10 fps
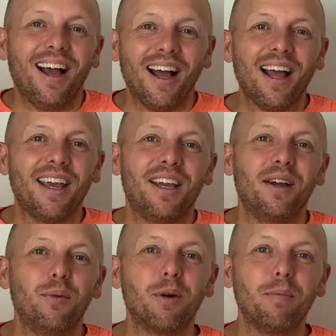Hi,
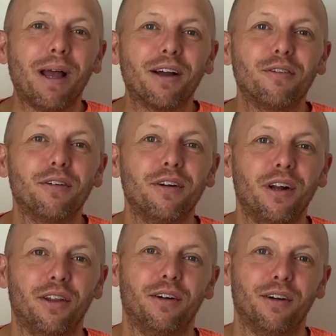we're back for
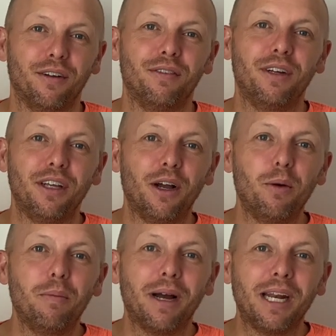another
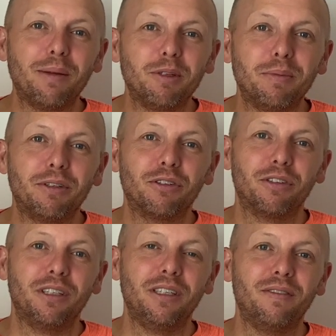video. My name is Mr.
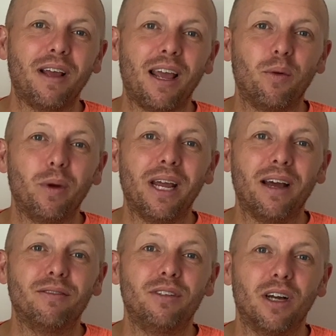Steve, and we
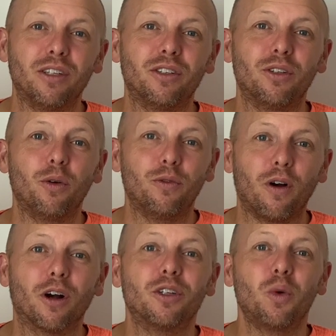have done so
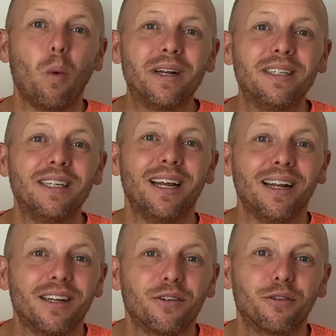far 20
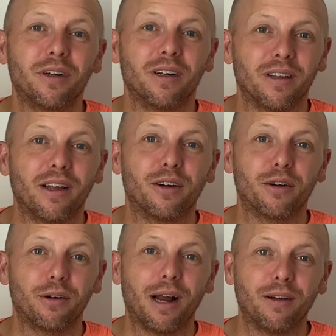different letter
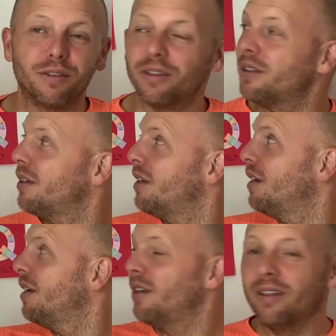crafts.
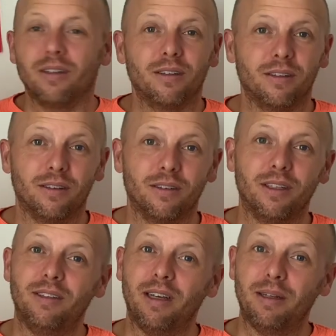
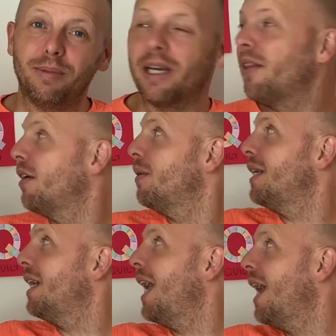Let's say them together. We
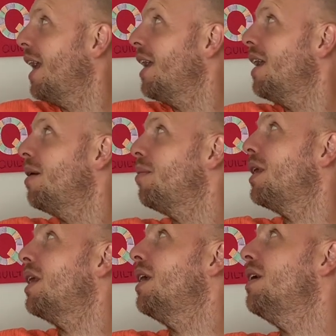did A,
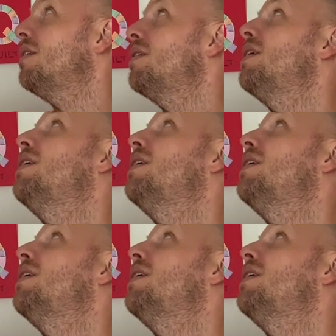B, C,